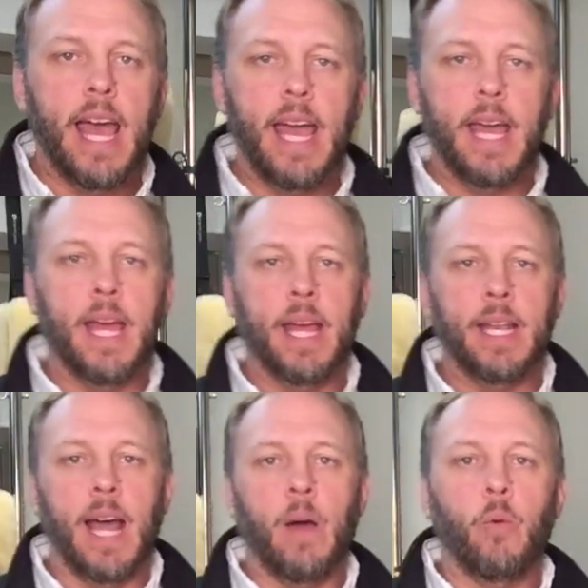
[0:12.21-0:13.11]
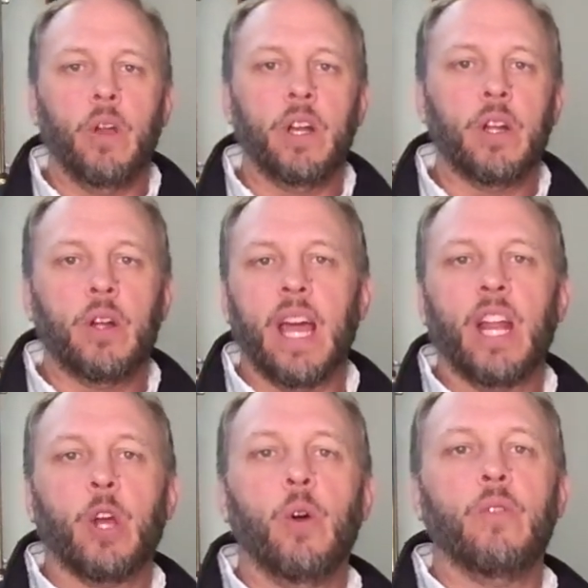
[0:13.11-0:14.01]
And I want to
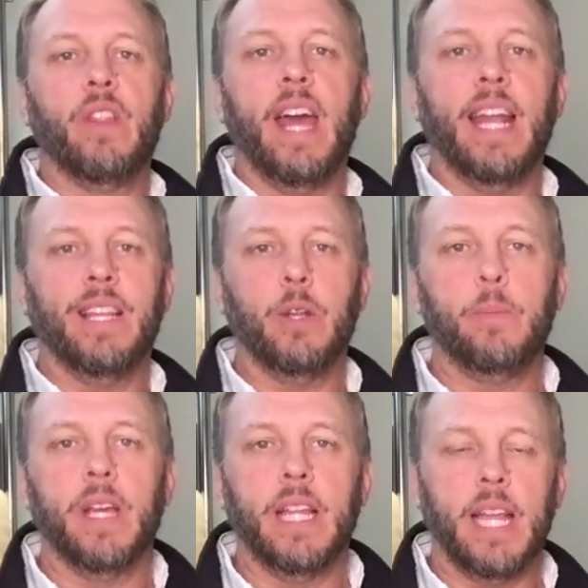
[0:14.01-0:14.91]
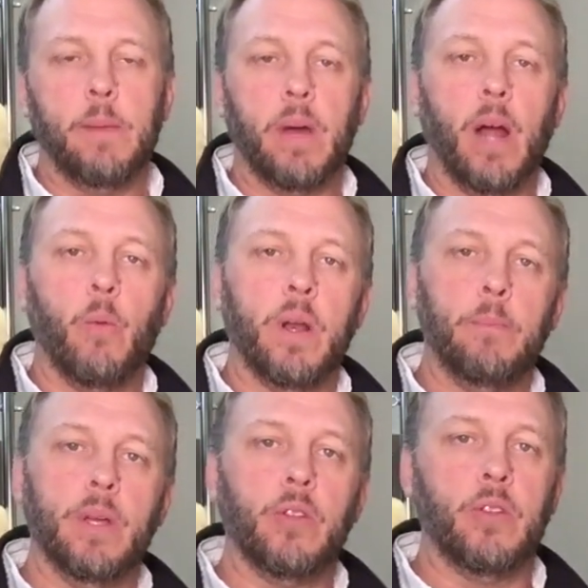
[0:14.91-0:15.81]
kind of go over that a little bit, but I want to
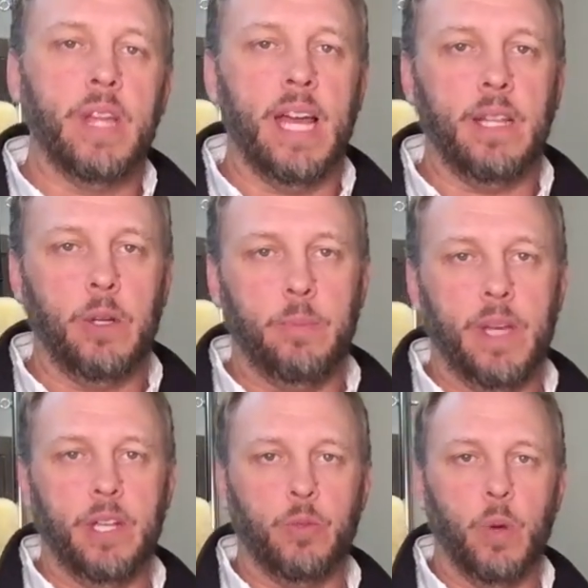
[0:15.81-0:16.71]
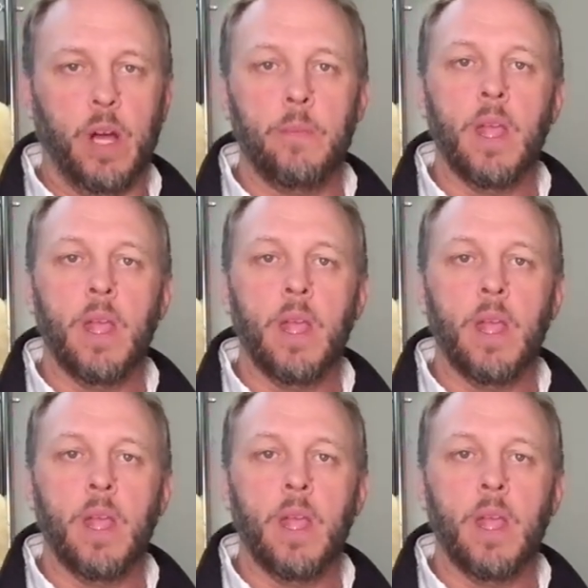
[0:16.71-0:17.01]
build on that a little bit as well.